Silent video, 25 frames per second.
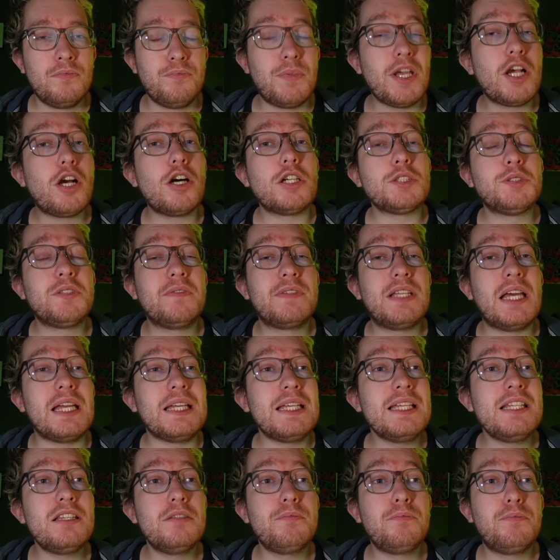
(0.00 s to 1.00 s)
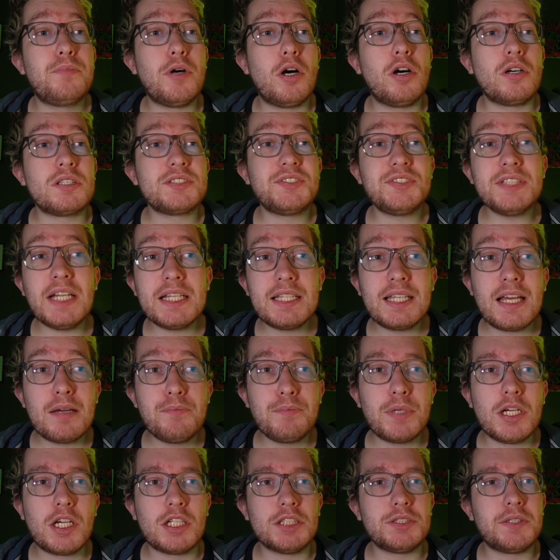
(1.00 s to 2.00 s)
Because of the in-box setup,
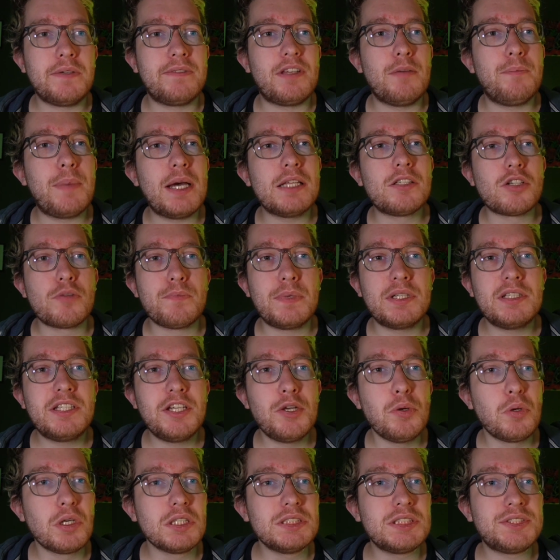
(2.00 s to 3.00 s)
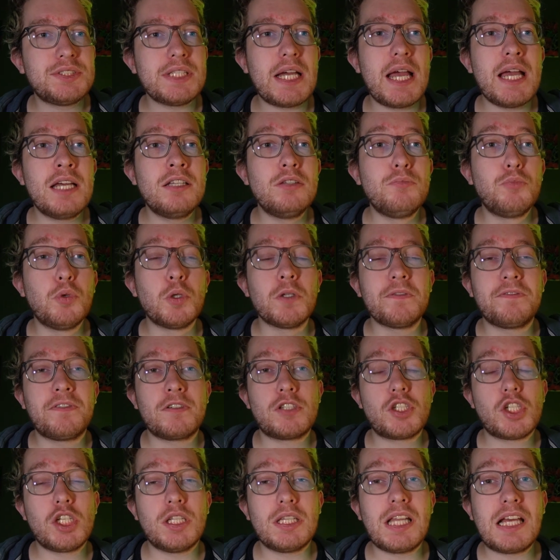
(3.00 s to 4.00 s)
because of the better materials and more
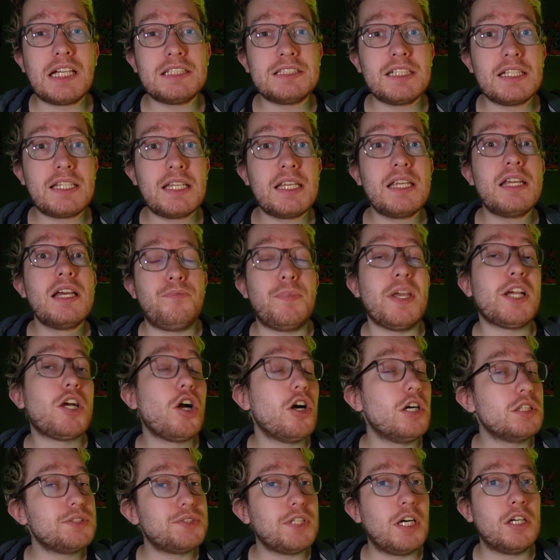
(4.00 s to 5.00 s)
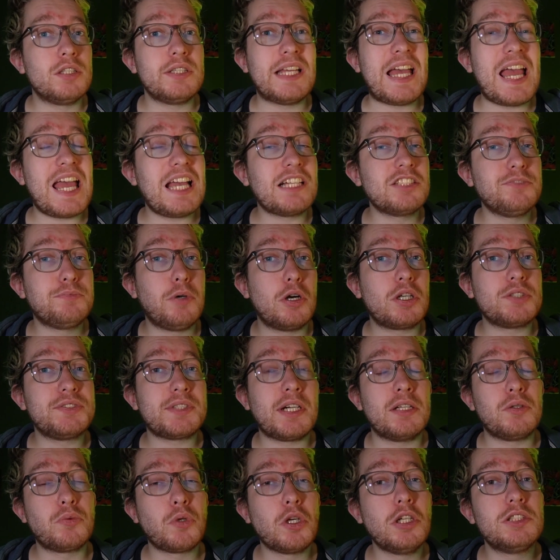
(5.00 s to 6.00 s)
functionality, because on the Xbox
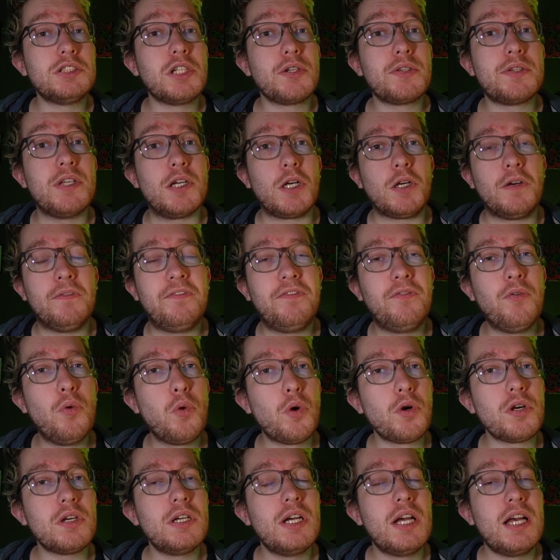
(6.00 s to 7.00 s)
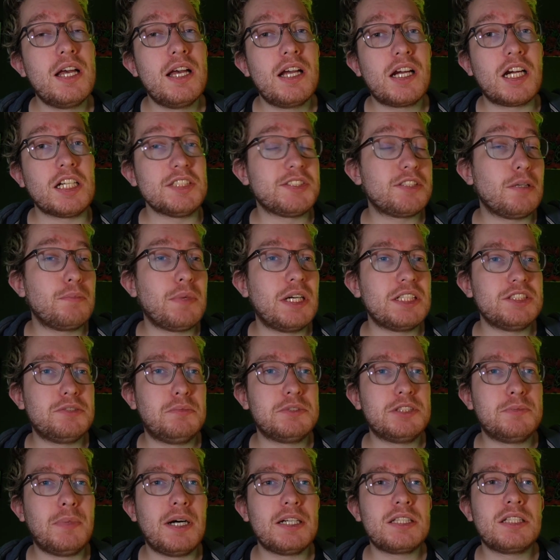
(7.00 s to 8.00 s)
controller there are 4
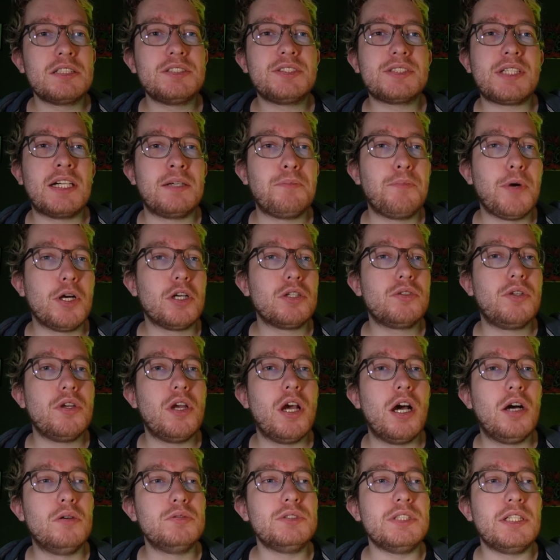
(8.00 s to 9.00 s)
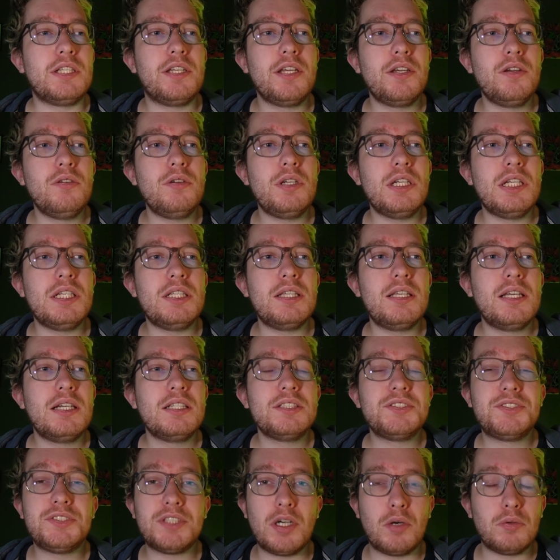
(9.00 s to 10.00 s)
customizable buttons compared to only 2 in
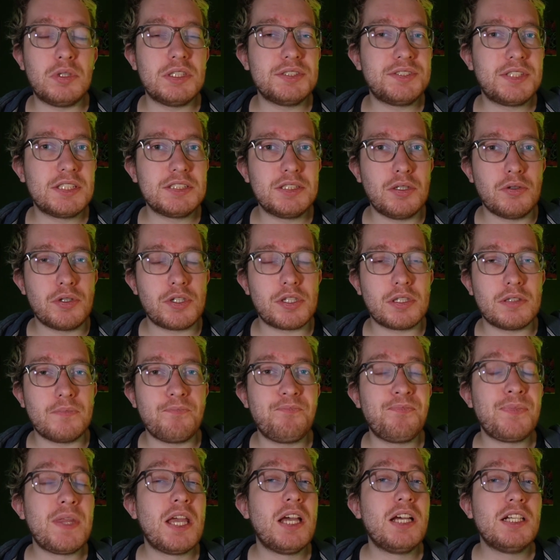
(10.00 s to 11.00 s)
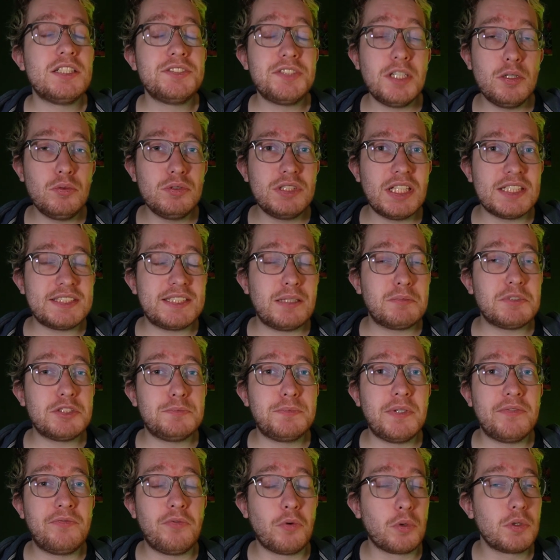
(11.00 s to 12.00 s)
Sony solution. So the same as
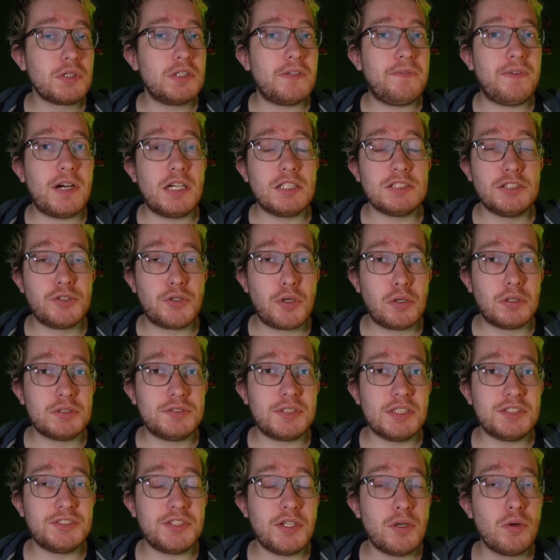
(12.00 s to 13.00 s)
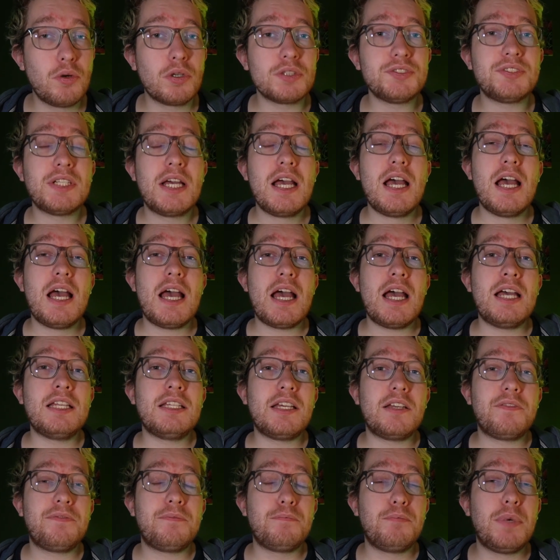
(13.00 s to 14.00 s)
before, the final choice is yours,
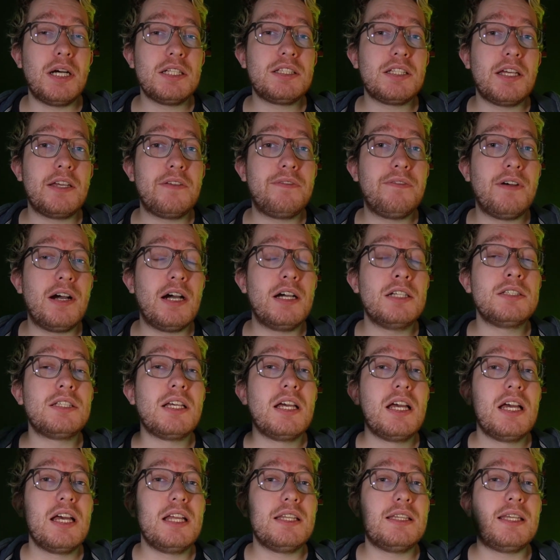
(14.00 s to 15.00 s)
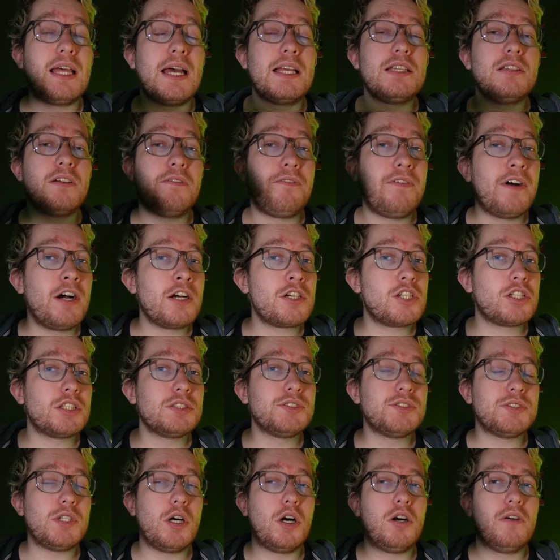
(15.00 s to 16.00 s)
but I find that the
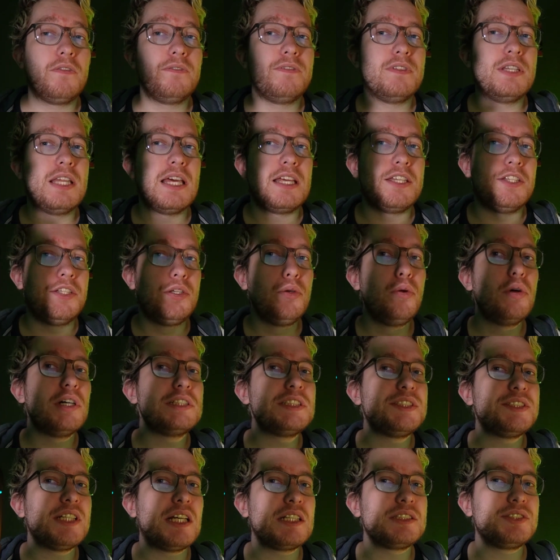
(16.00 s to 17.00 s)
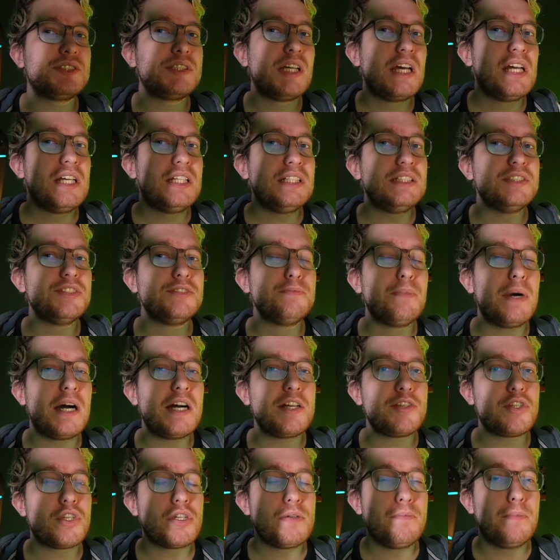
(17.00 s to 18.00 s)
functions of the DualSense is
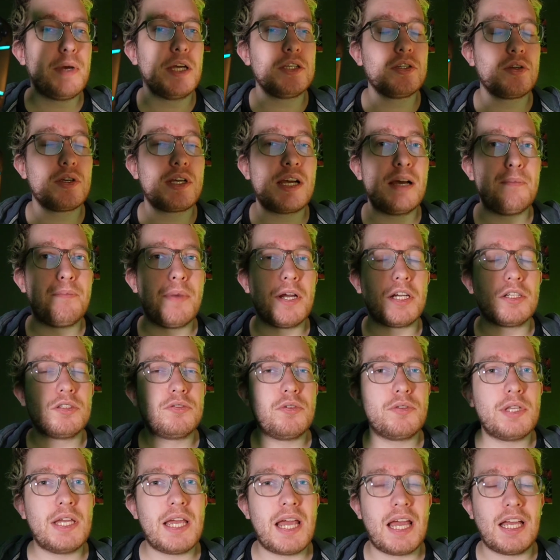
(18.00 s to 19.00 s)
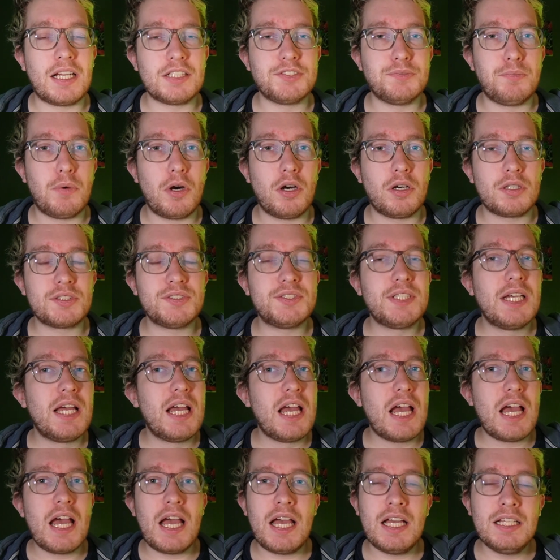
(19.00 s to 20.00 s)
much better compared to the Xbox.
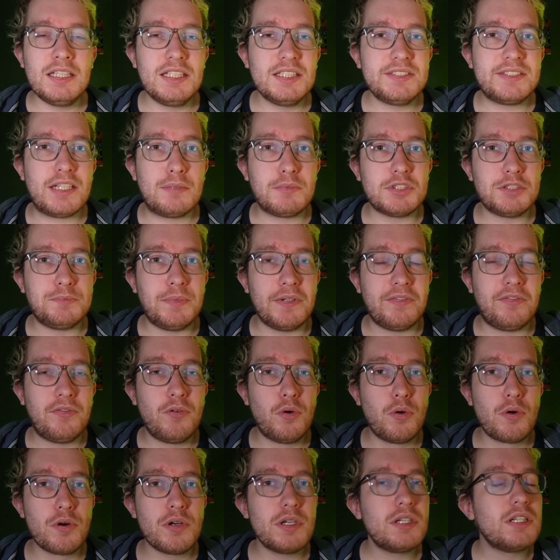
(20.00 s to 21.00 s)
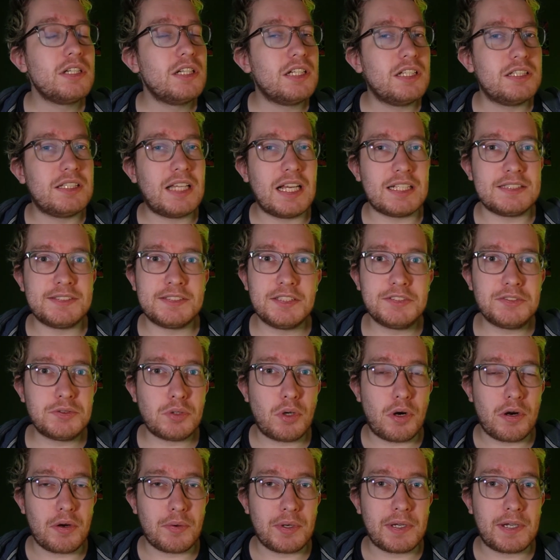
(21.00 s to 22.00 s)
And the same as before, that's the
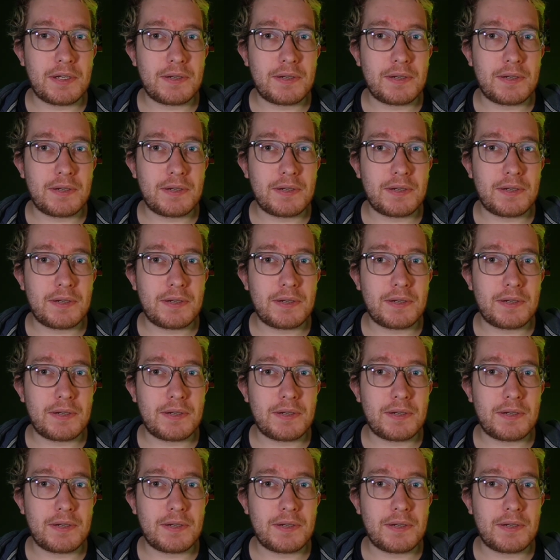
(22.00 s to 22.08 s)
story.